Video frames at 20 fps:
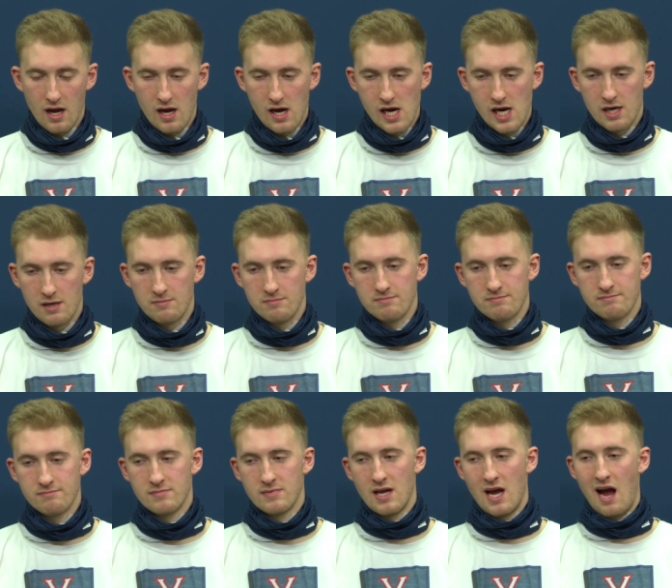
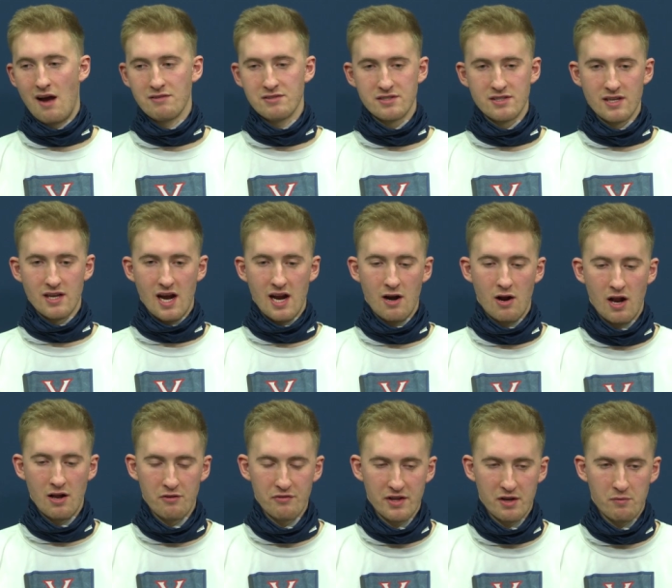um, obviously, I don't,
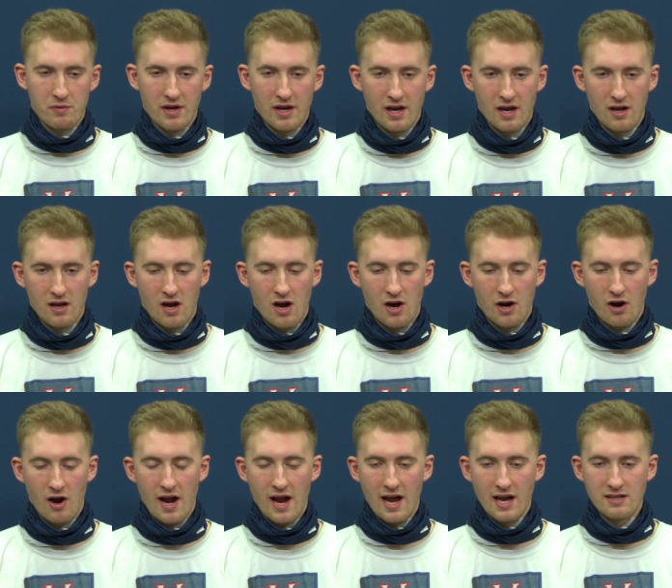I don't think we hung
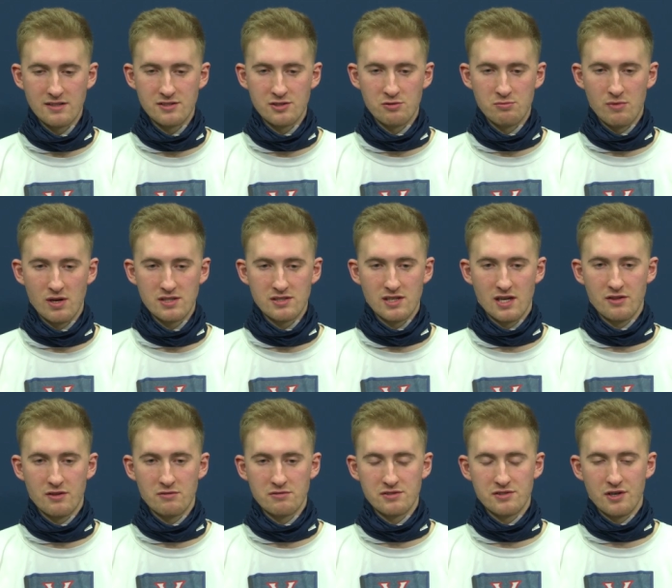our head too much
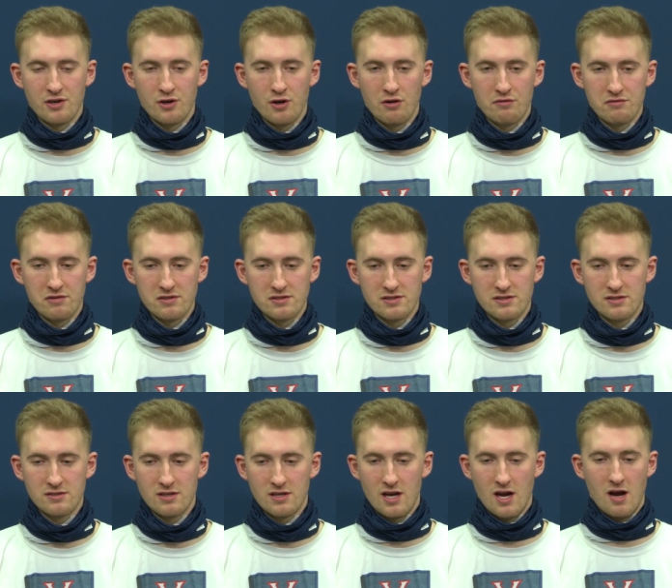on those
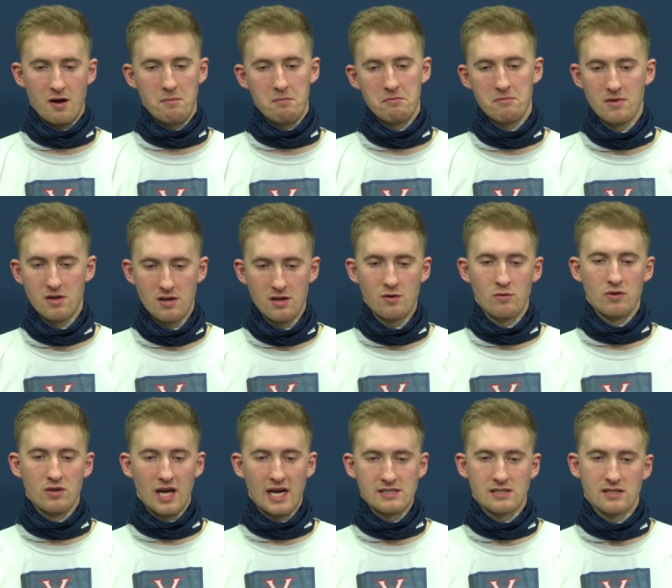turnovers. Um,
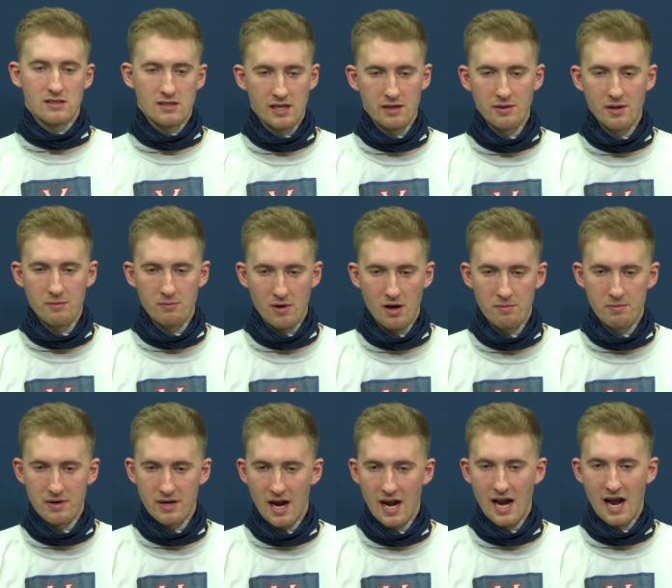would like to clean them up
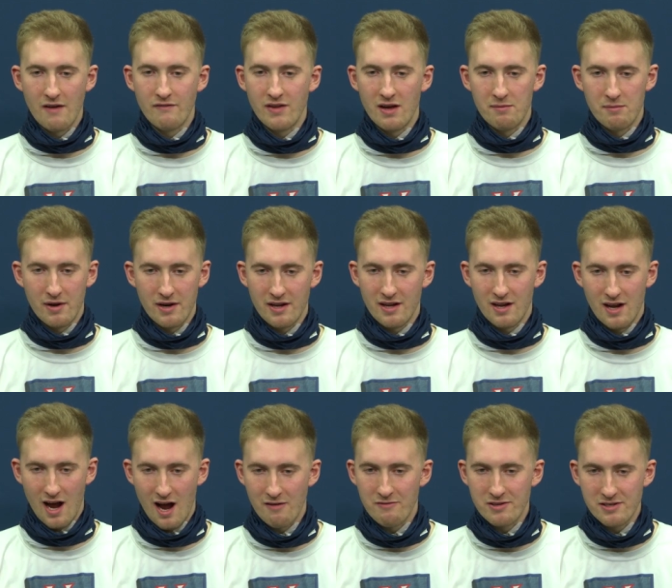and not have that many,
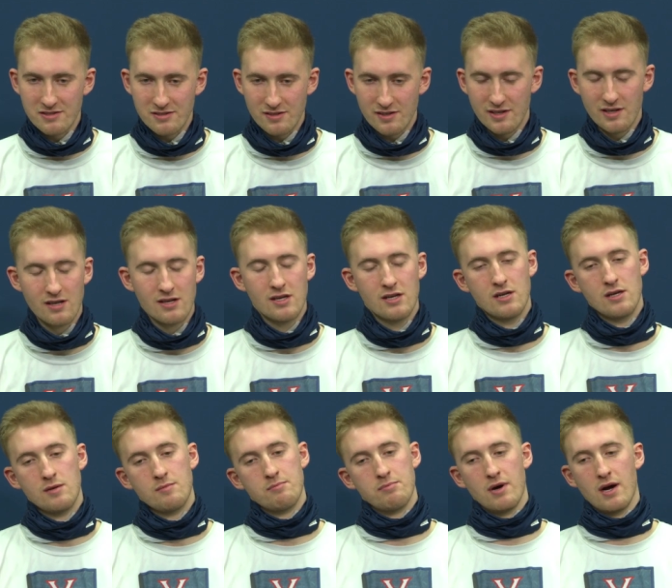obviously,
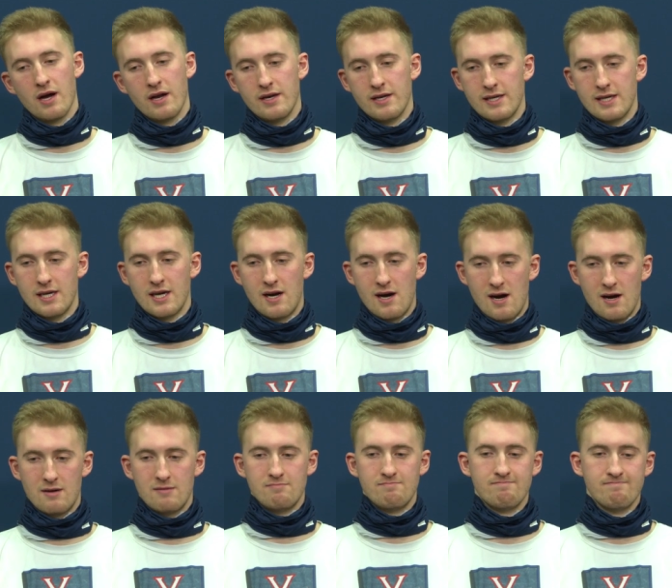but
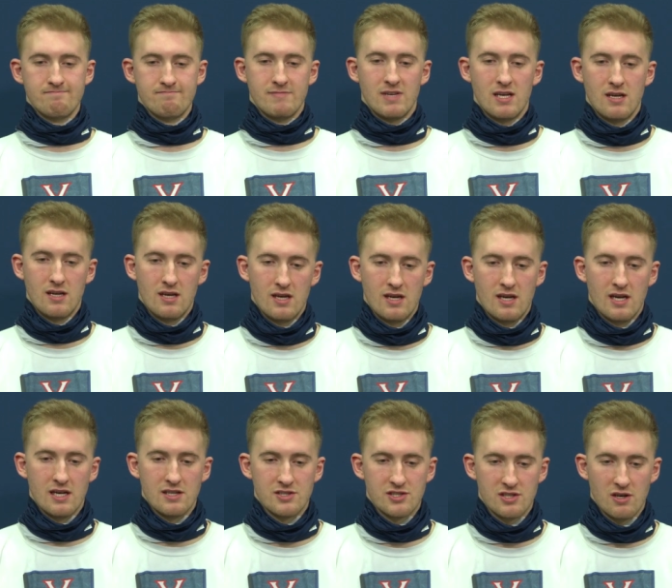um,
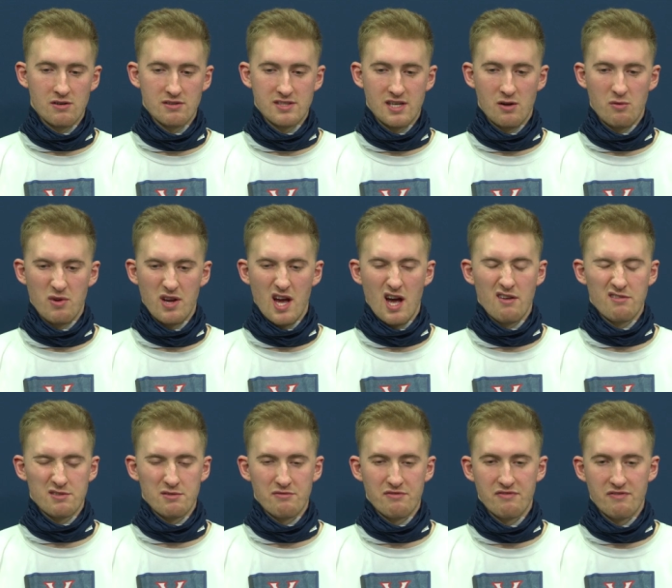it shows that we have
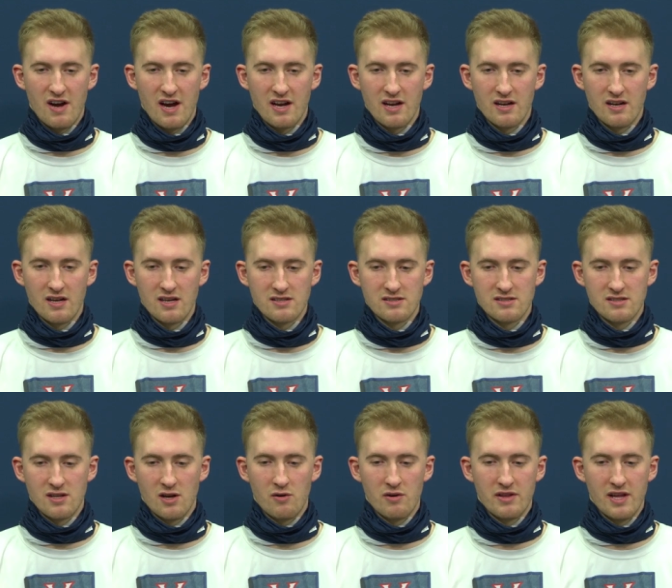some fight in us,
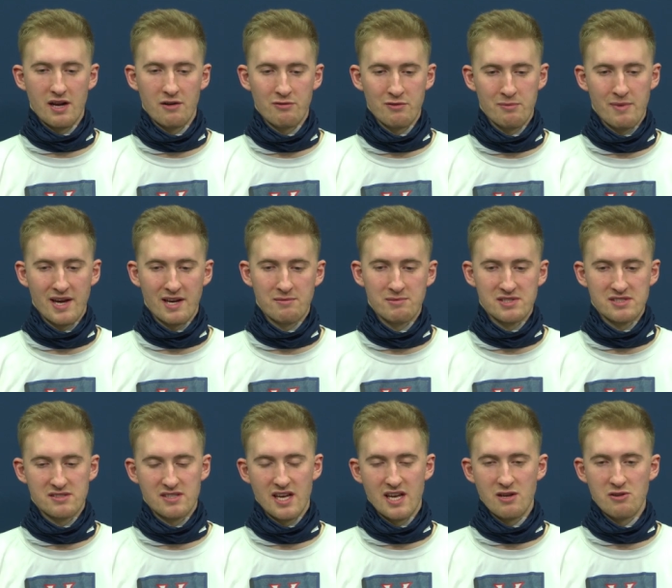knowing that if we make a
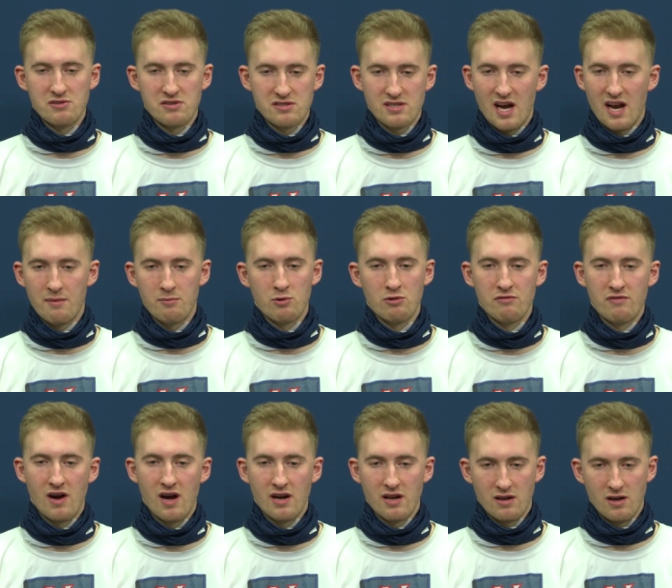mistake, you just got to move
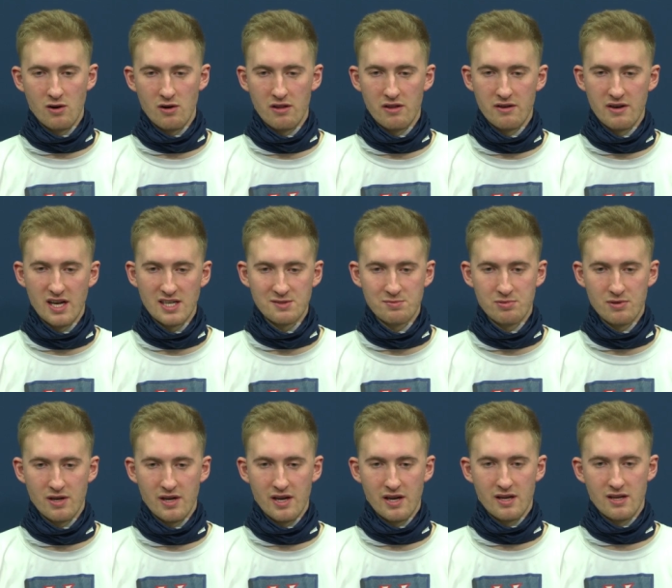on and go to the next
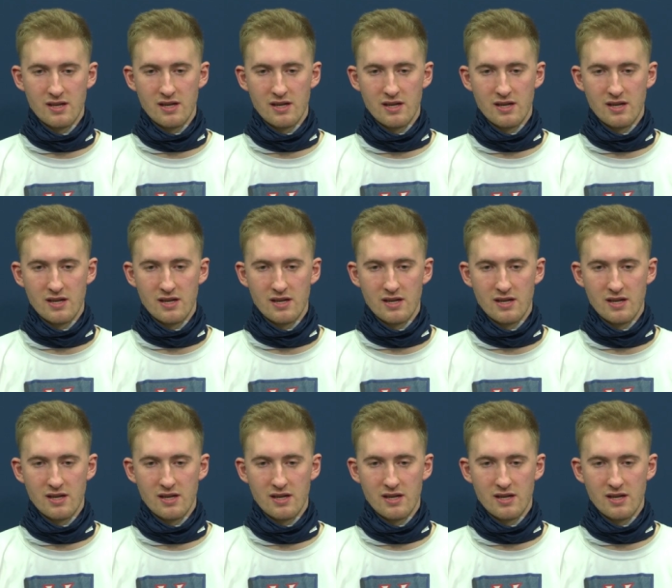play.